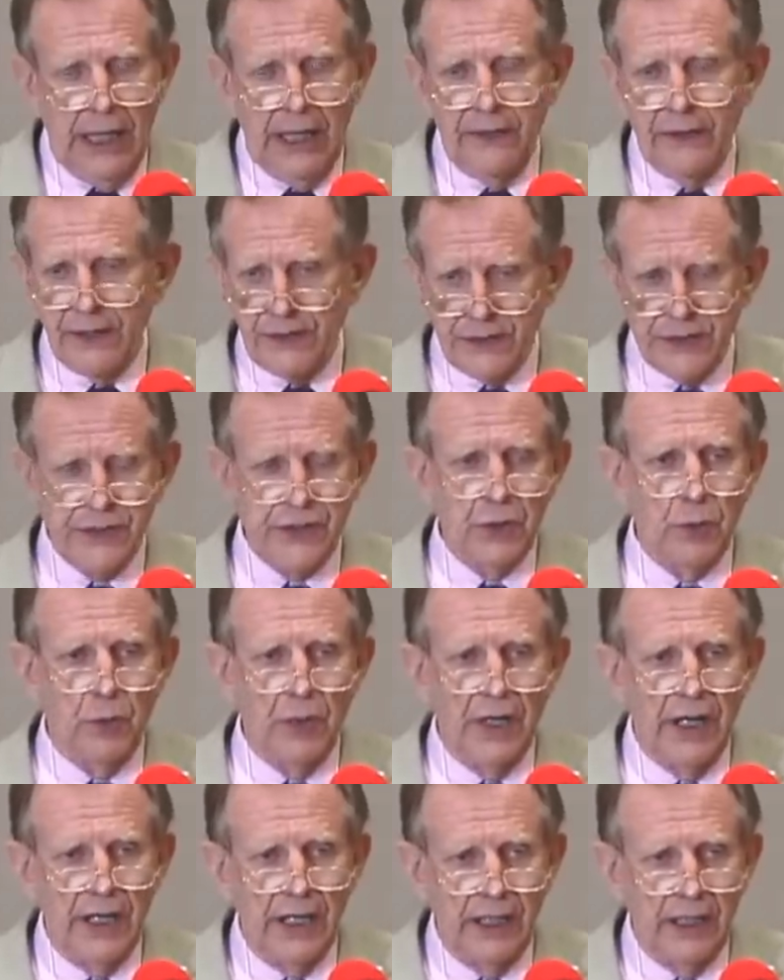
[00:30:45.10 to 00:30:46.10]
And this is the
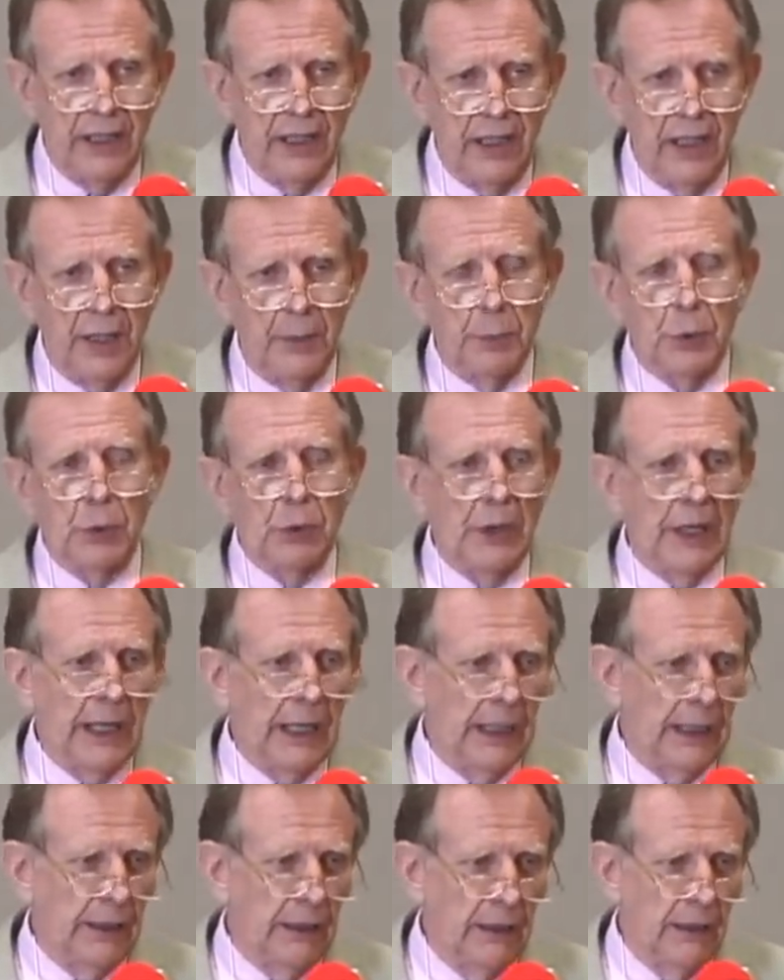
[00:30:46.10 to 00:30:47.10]
way
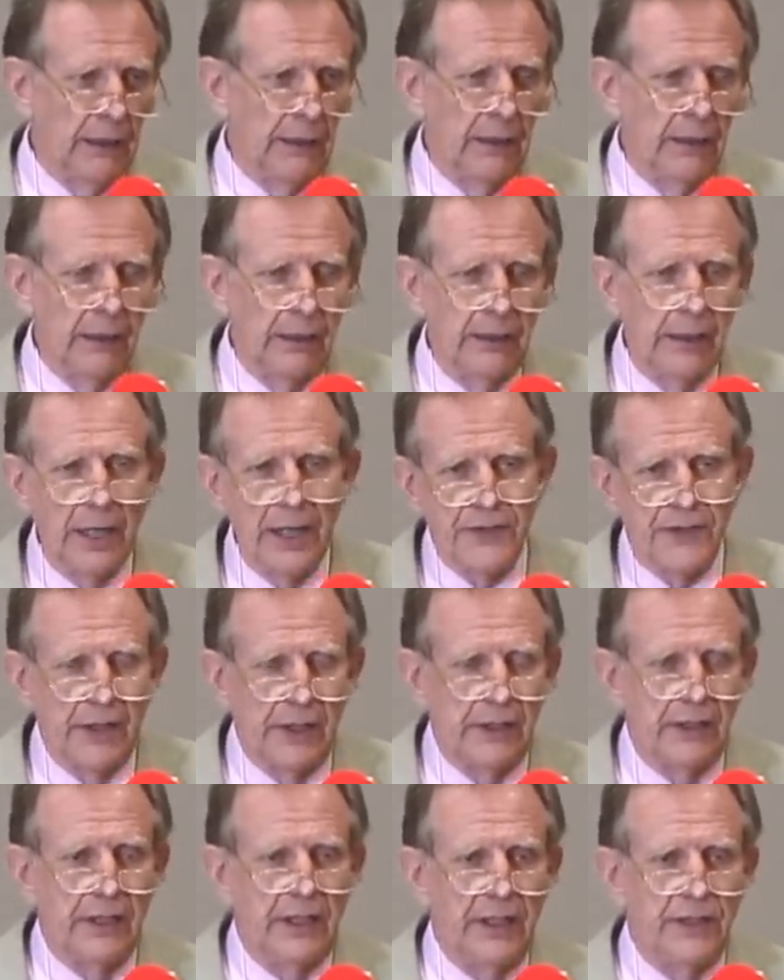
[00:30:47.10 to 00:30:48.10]
Morain does
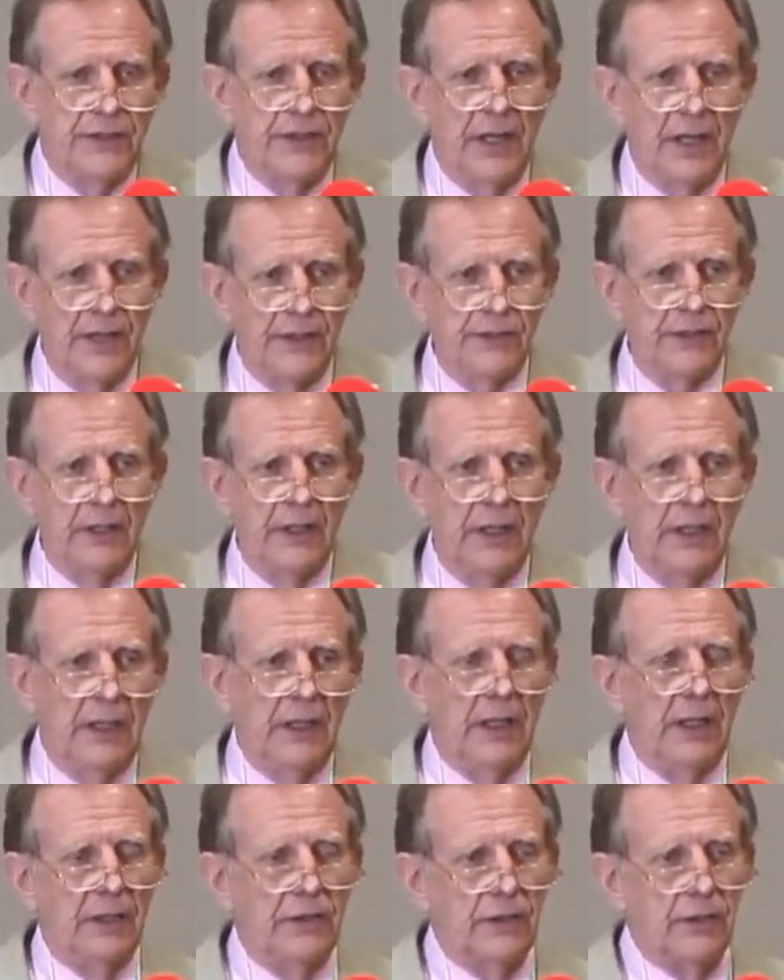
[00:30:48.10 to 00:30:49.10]
it. He says,
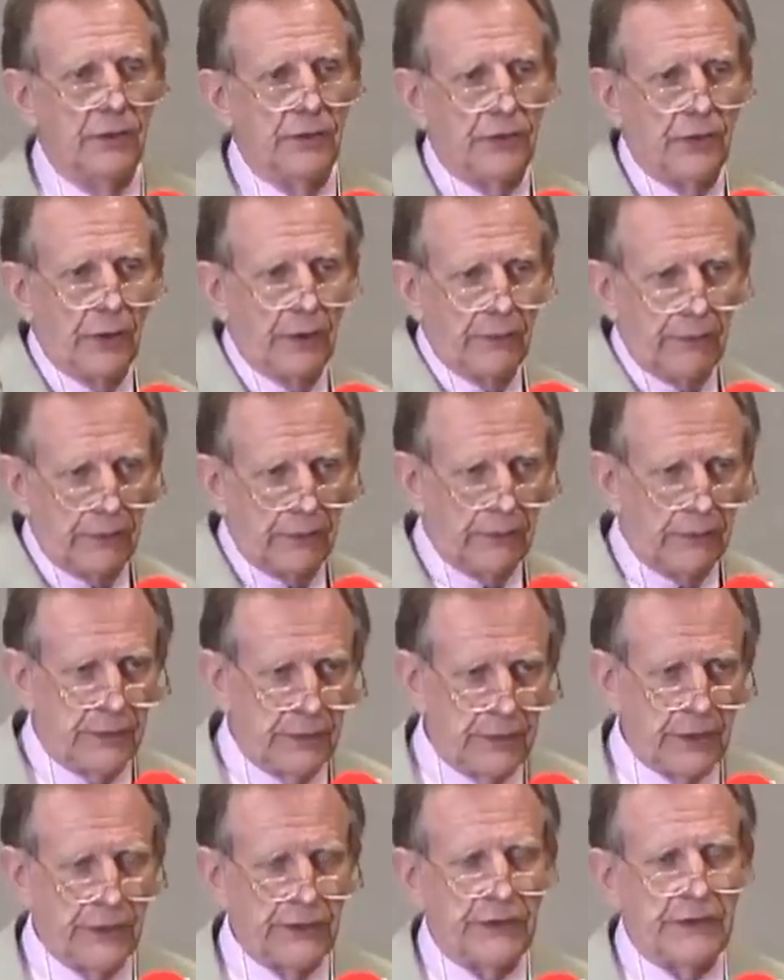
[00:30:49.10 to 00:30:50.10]
to sort of
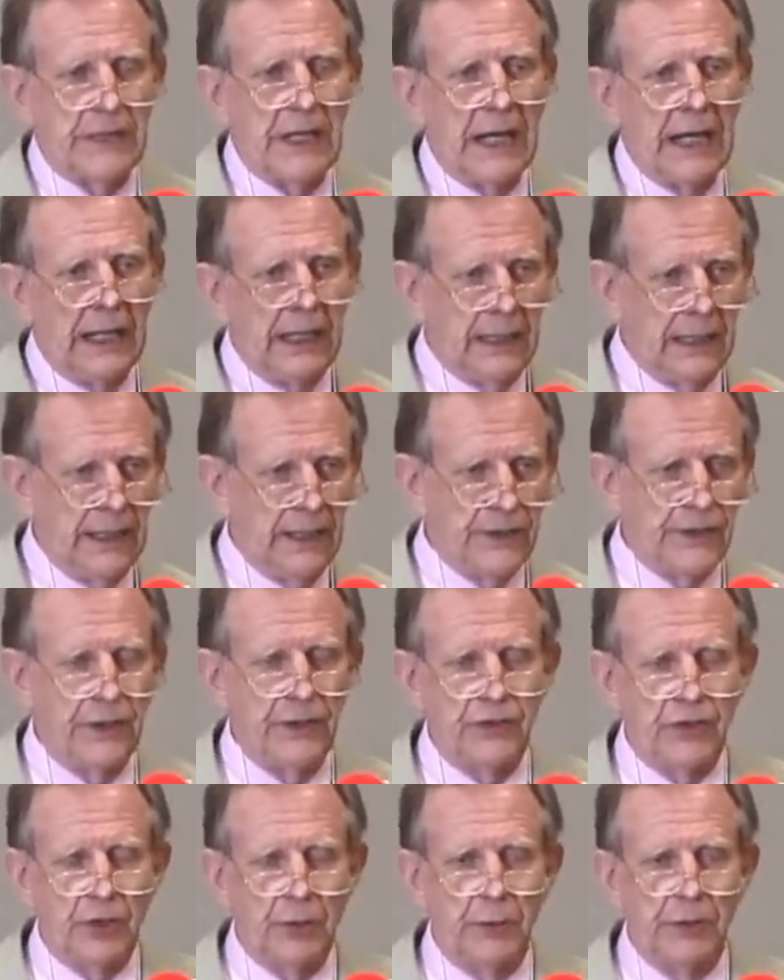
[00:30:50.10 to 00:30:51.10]
sustain his
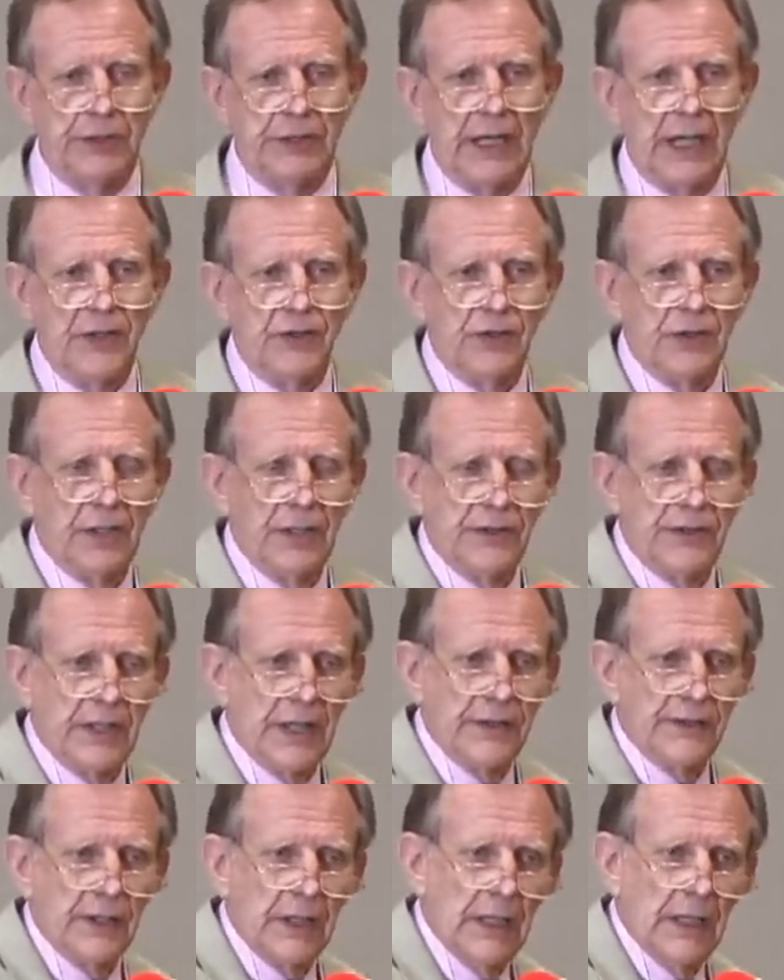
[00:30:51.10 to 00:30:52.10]
interpretation, he
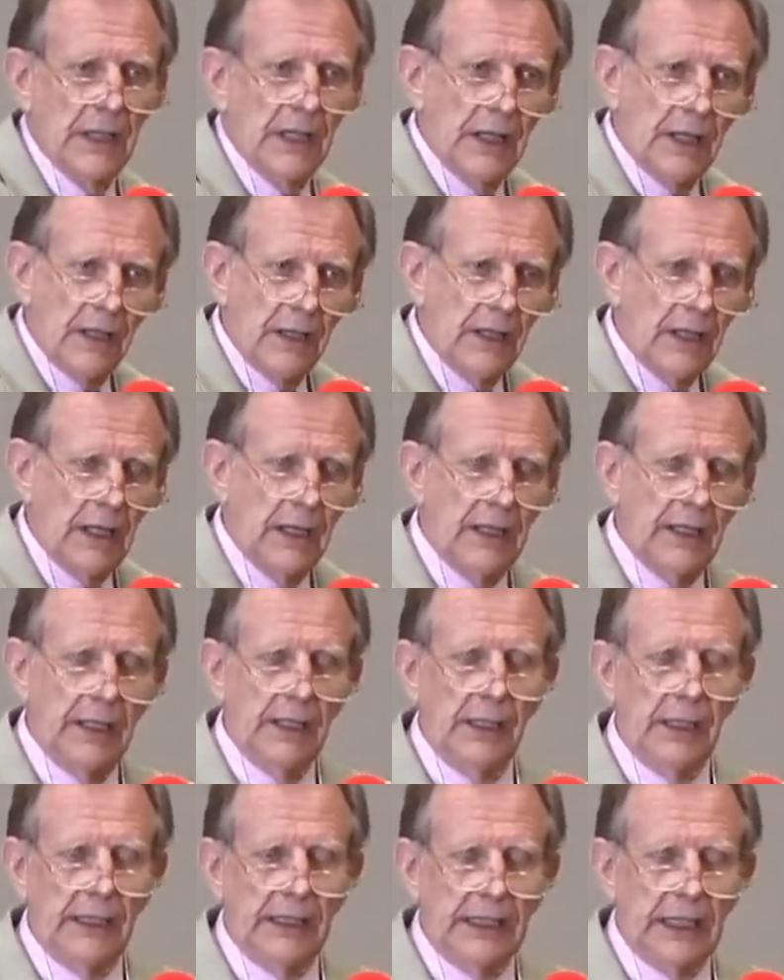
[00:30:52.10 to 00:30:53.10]
says,
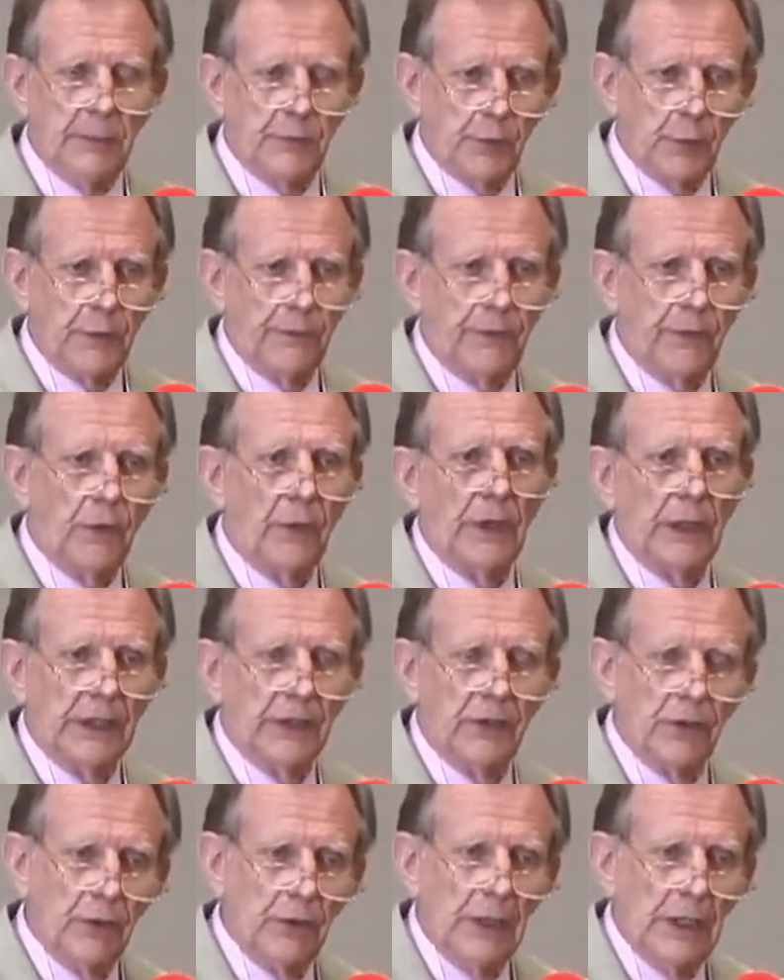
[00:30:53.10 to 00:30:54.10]
he keeps
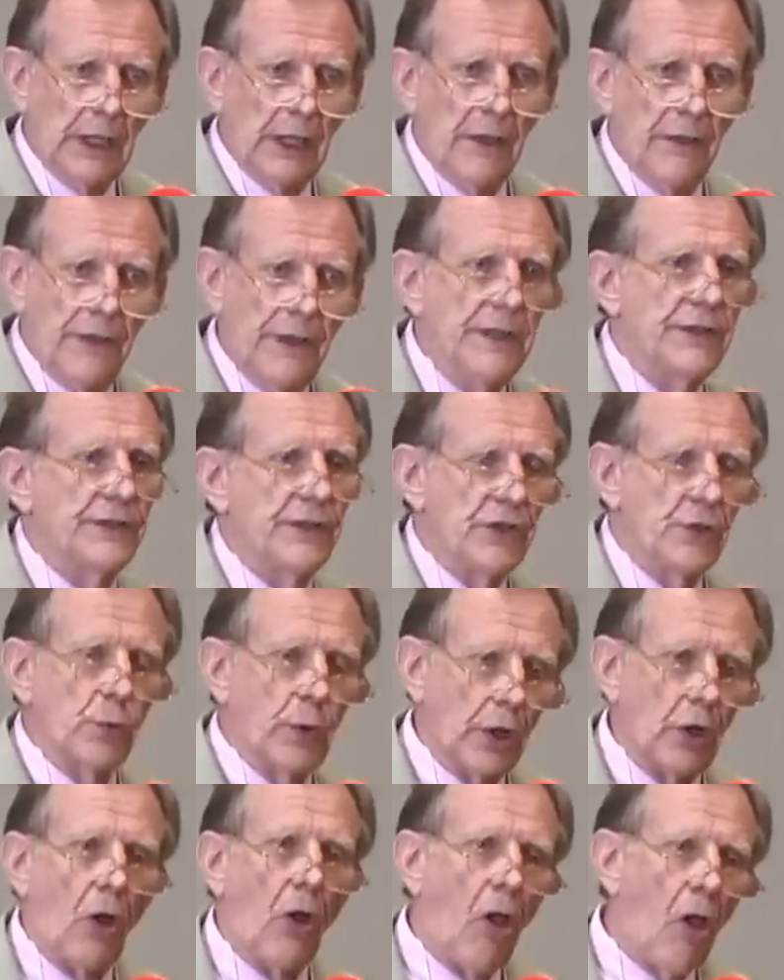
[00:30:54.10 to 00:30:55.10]
referring to this
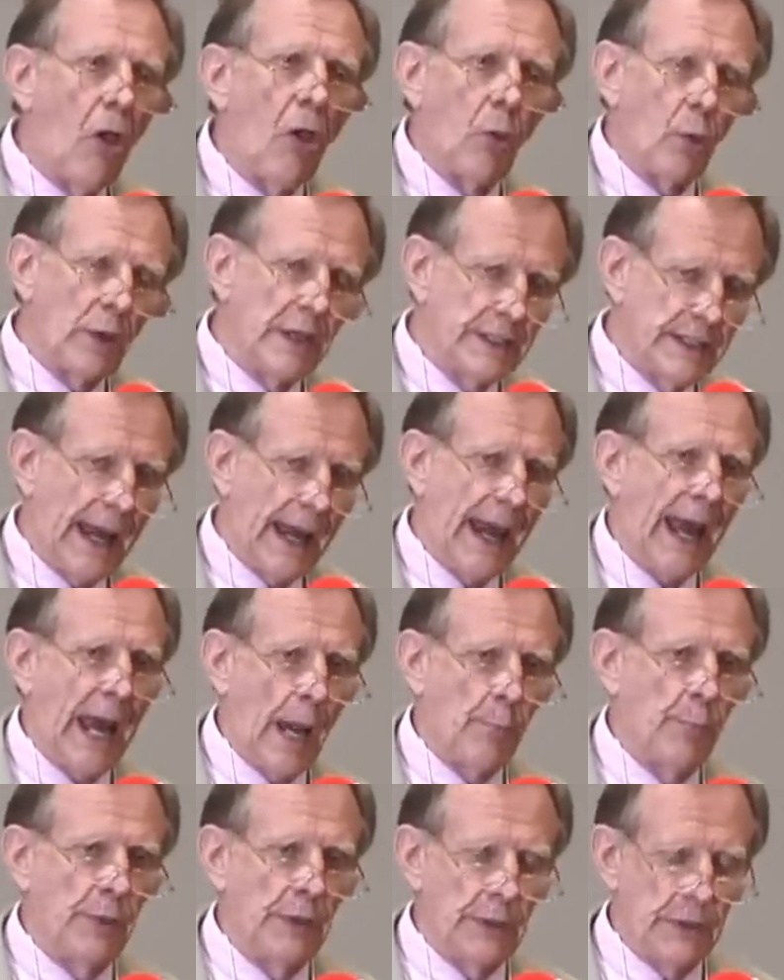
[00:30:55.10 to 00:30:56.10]
is what always
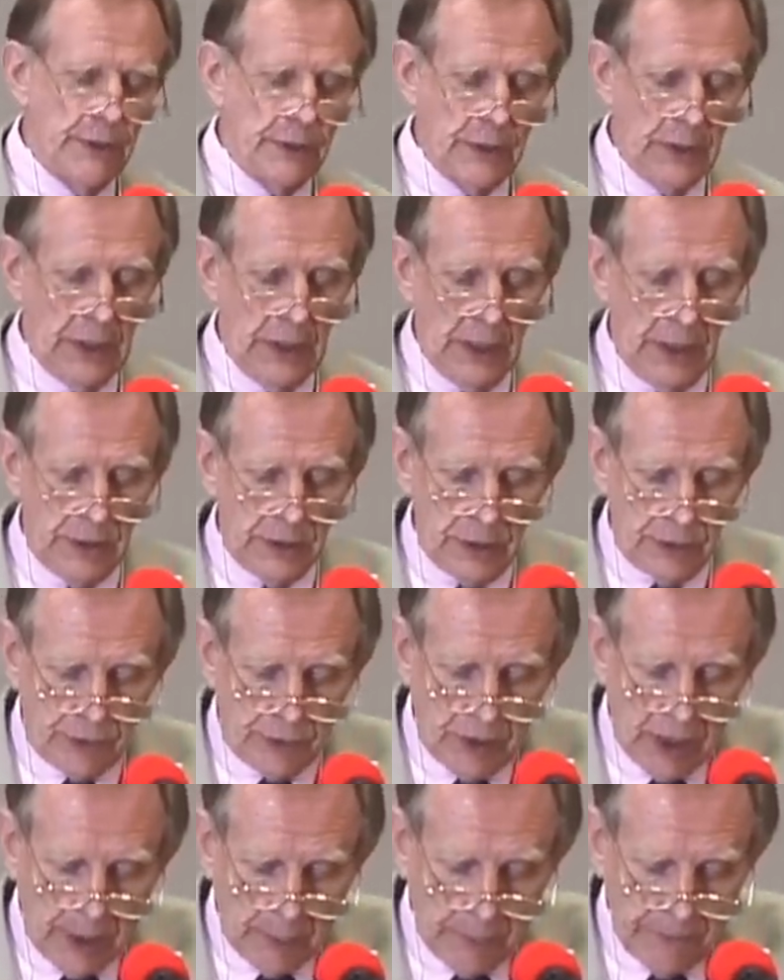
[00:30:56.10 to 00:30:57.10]
happens to
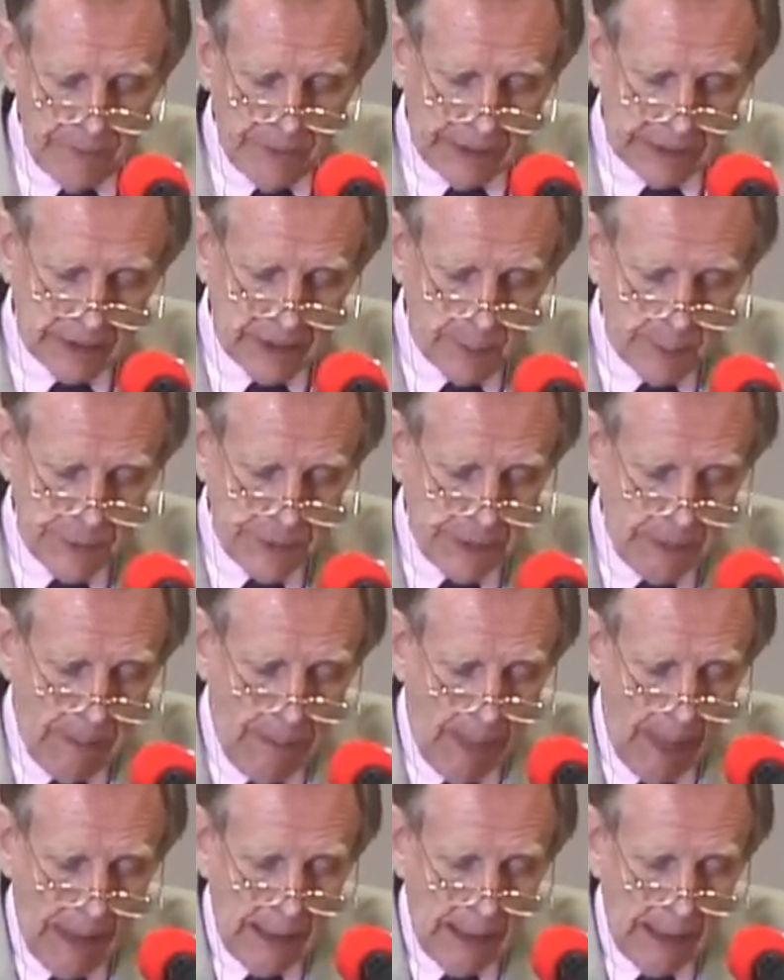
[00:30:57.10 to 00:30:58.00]
trauma victims.